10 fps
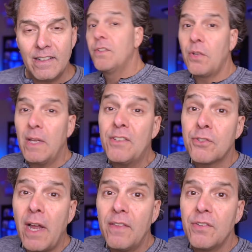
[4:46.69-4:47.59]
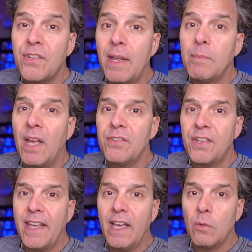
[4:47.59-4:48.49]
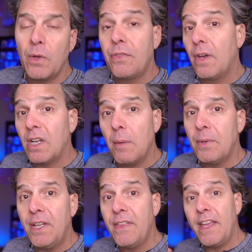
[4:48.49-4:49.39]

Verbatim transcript: So let's try this same test again with a company